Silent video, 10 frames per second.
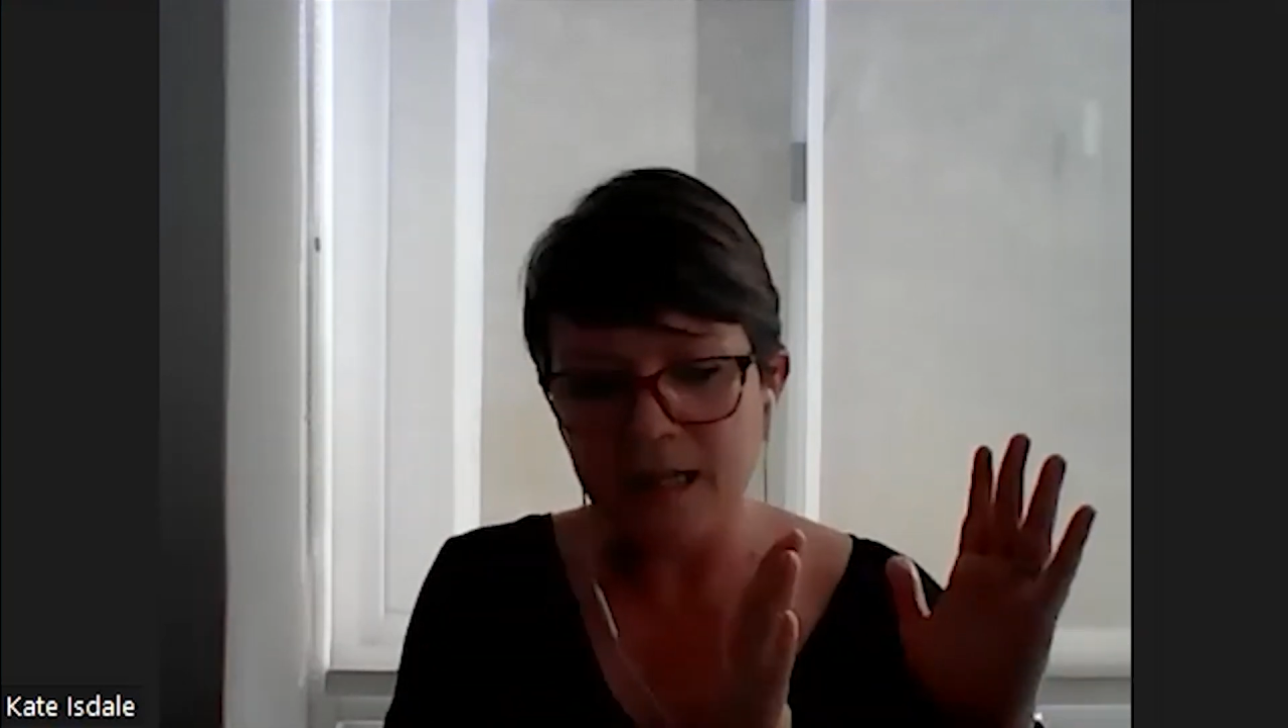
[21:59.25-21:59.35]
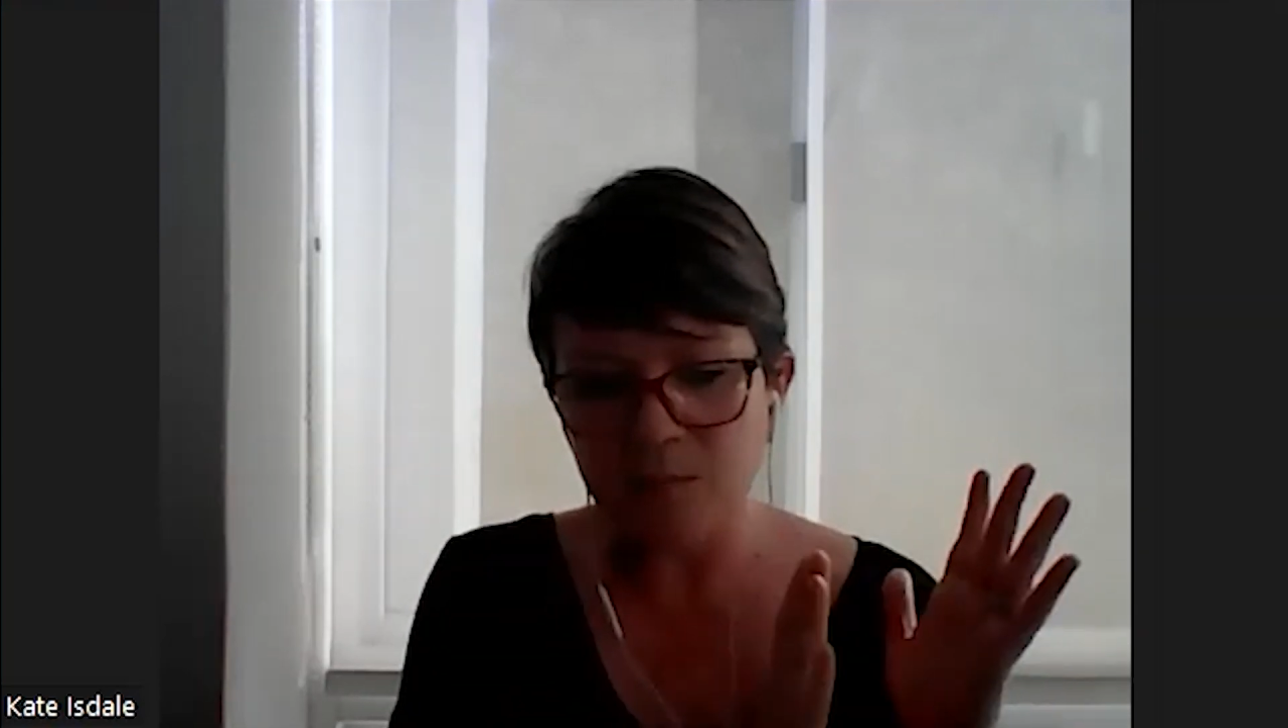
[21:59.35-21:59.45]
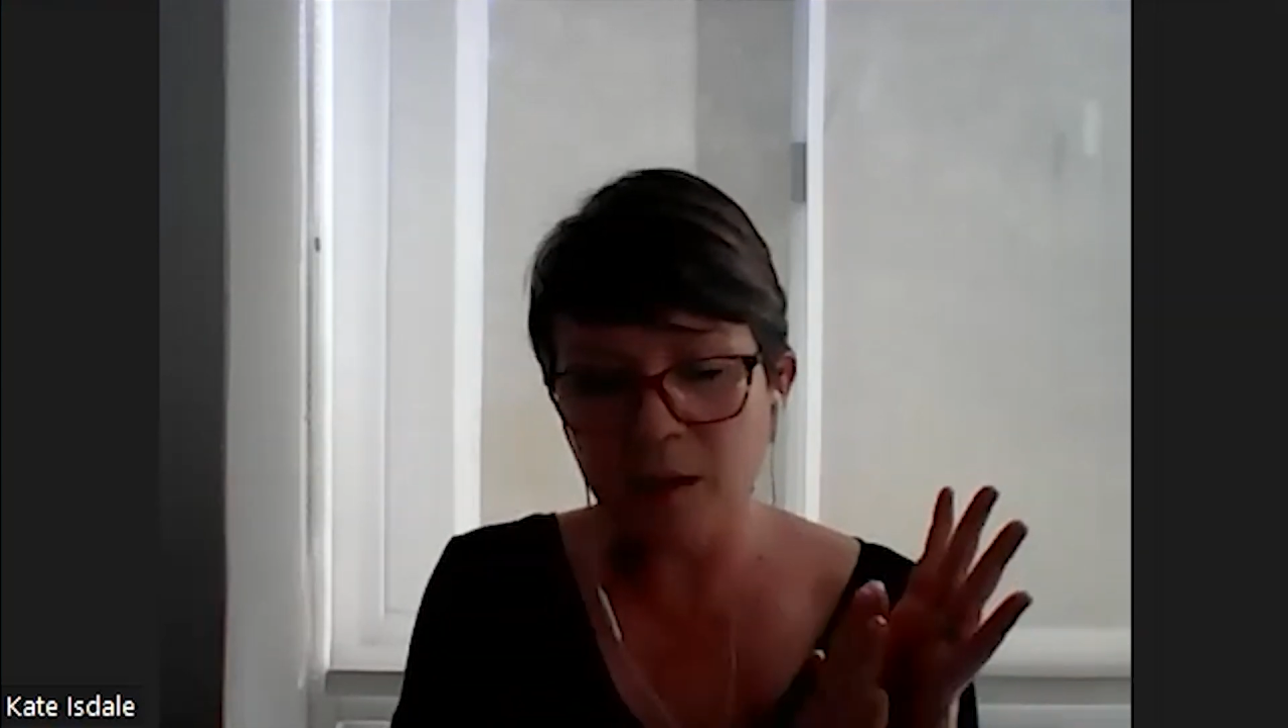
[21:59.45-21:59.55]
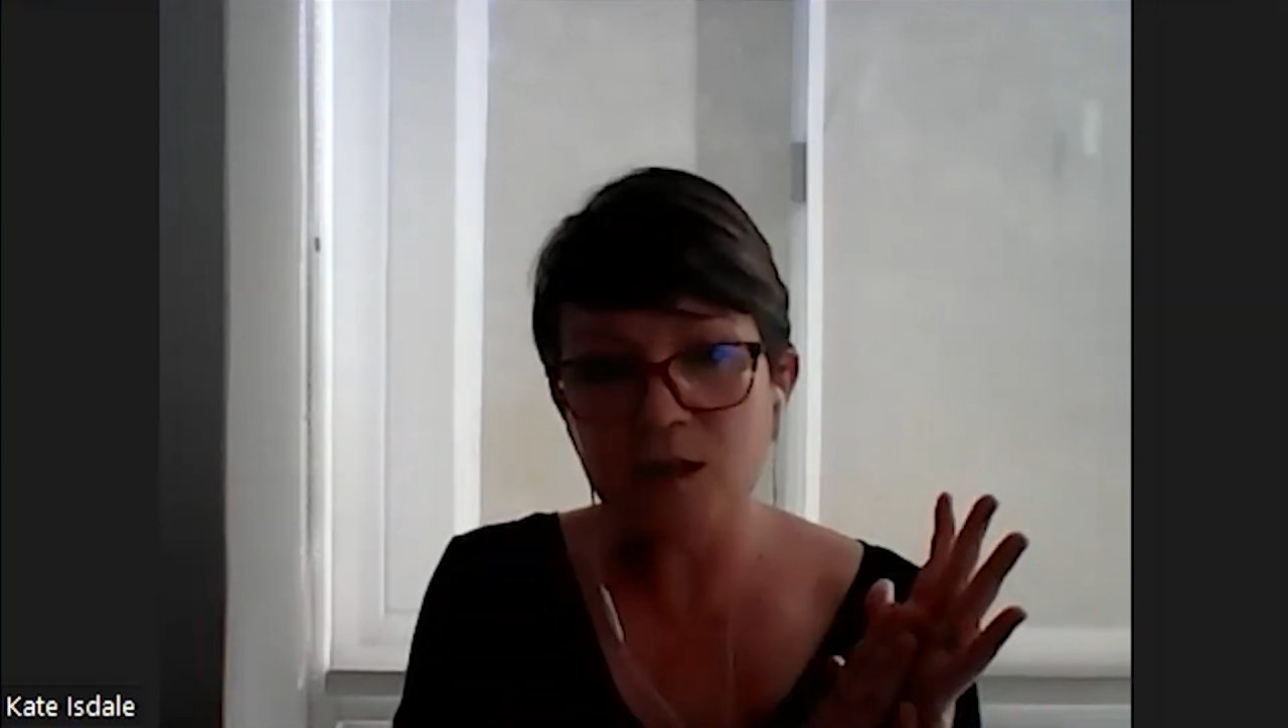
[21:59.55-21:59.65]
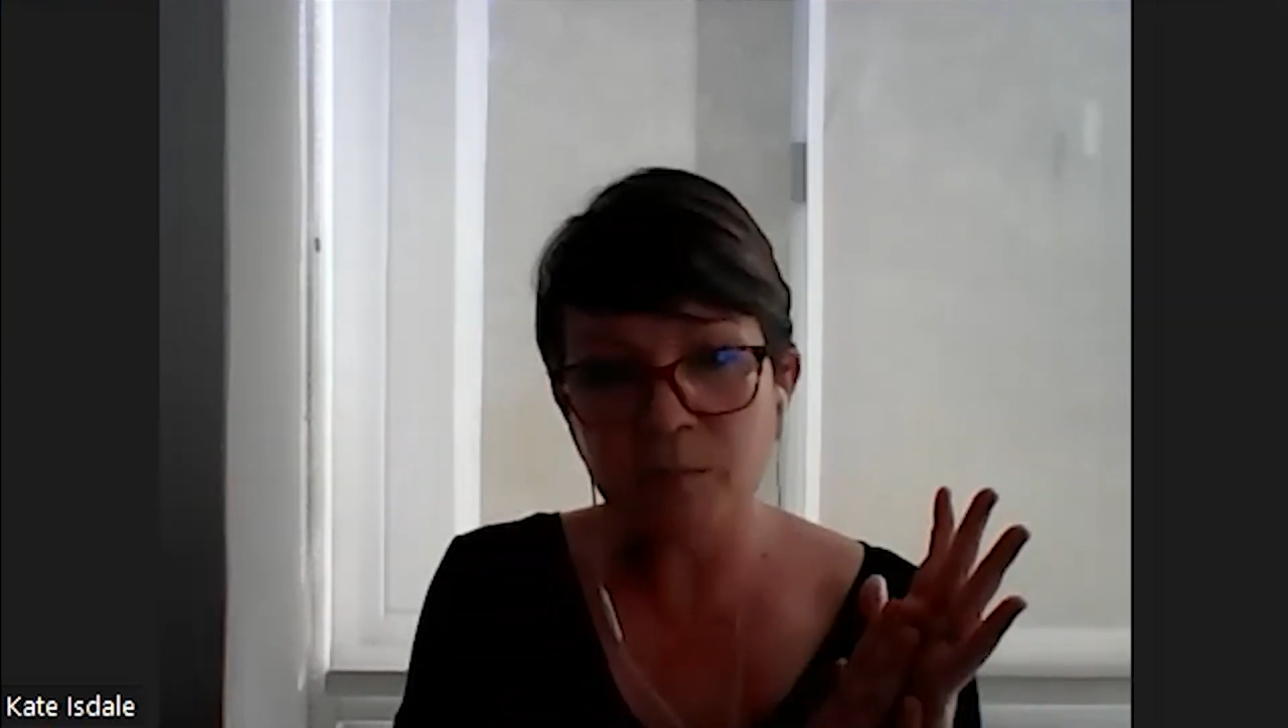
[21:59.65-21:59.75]

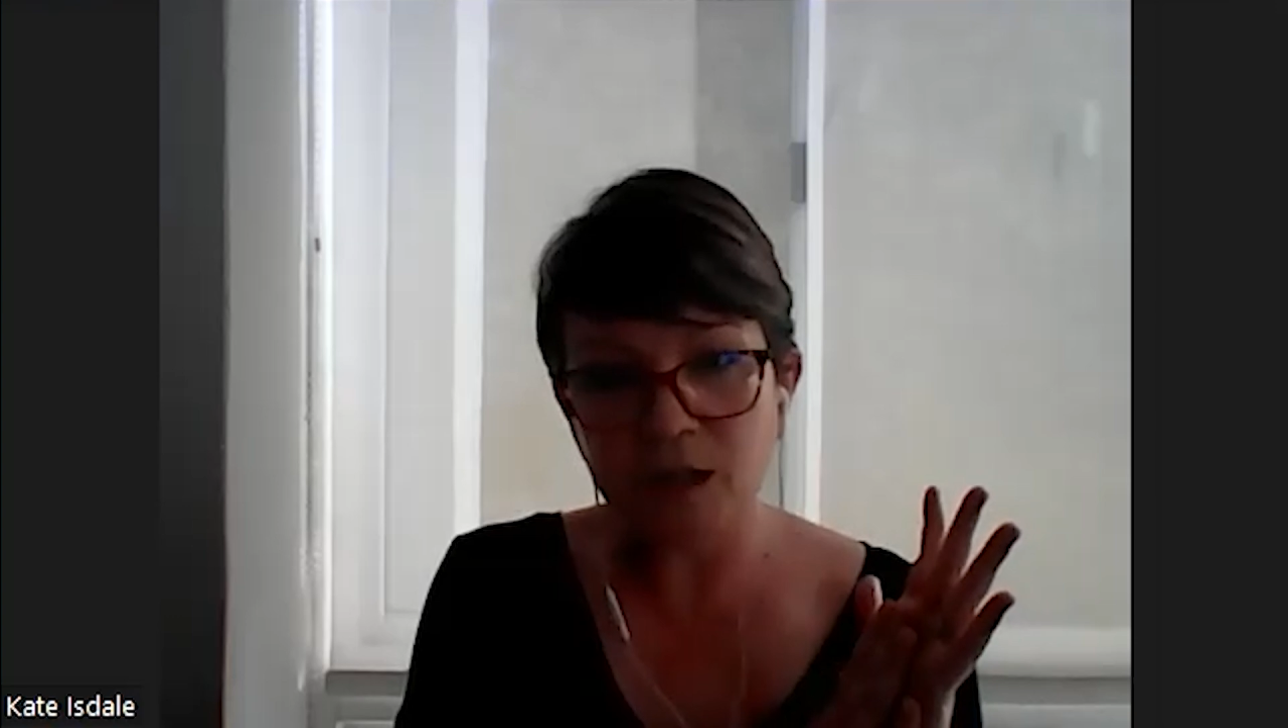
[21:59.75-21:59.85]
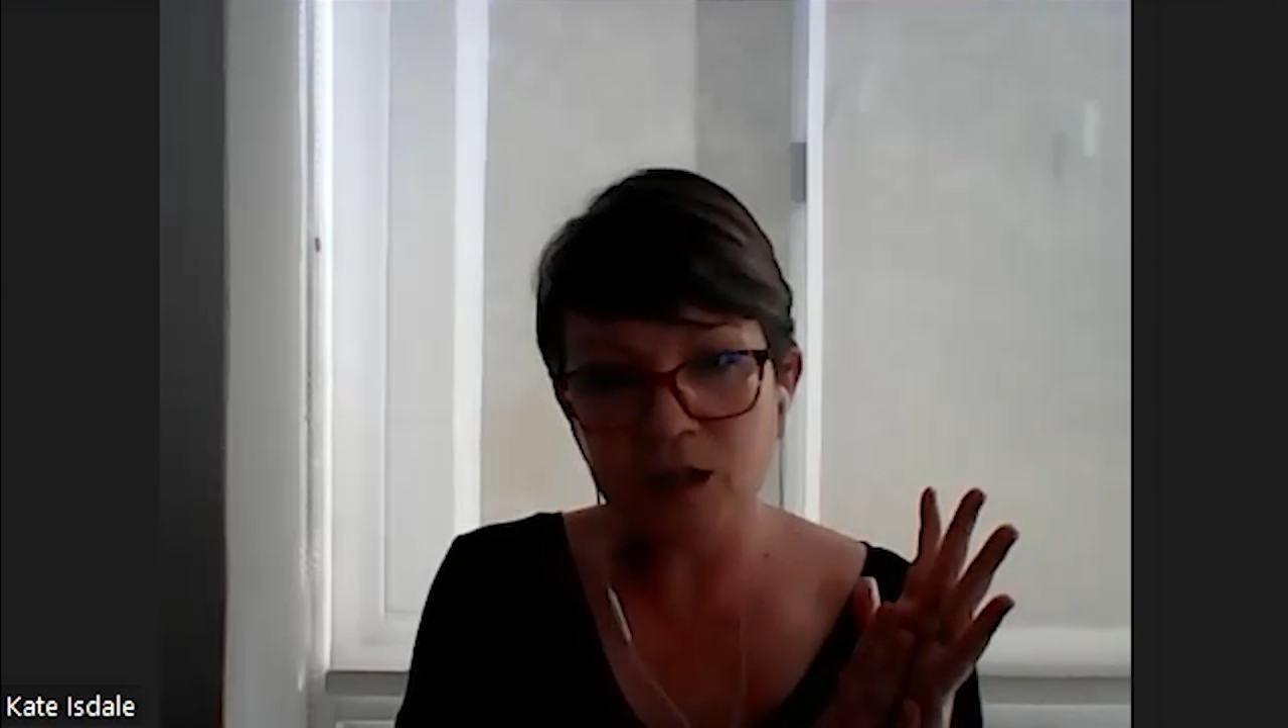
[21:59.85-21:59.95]
much, much